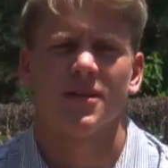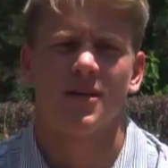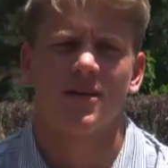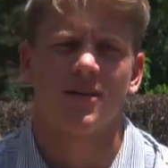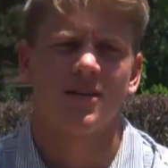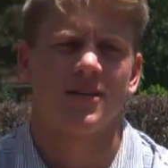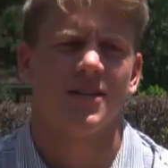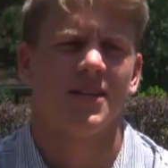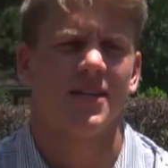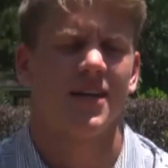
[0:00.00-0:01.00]

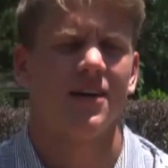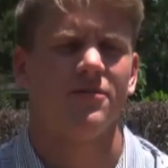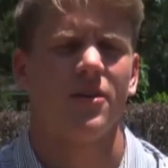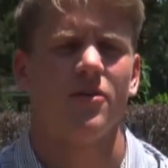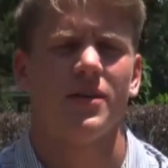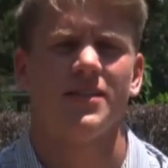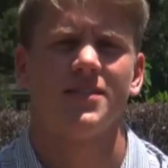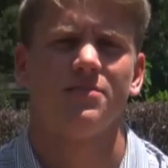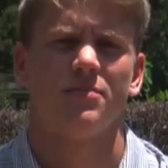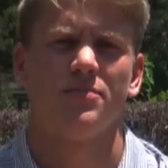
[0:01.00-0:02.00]
Yeah, I've
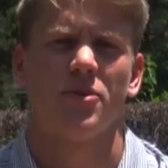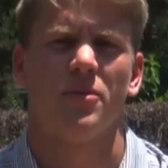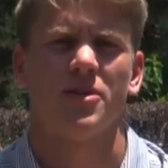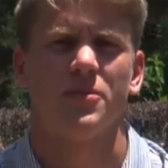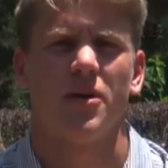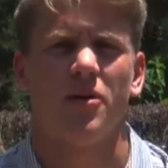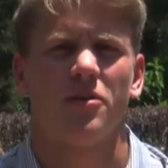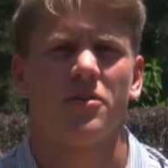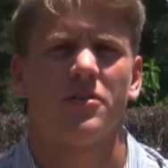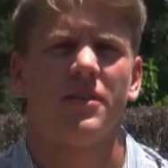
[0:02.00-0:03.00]
always, pretty much my whole
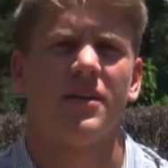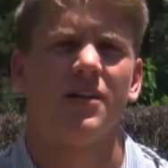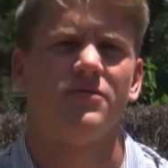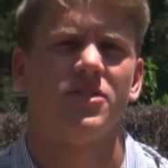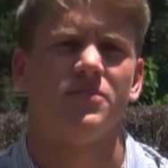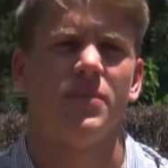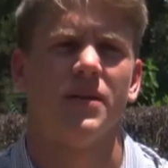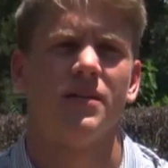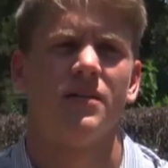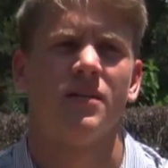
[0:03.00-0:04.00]
career, I've just
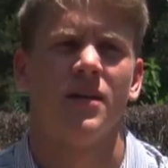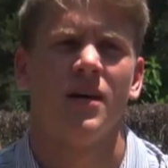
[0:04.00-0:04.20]
been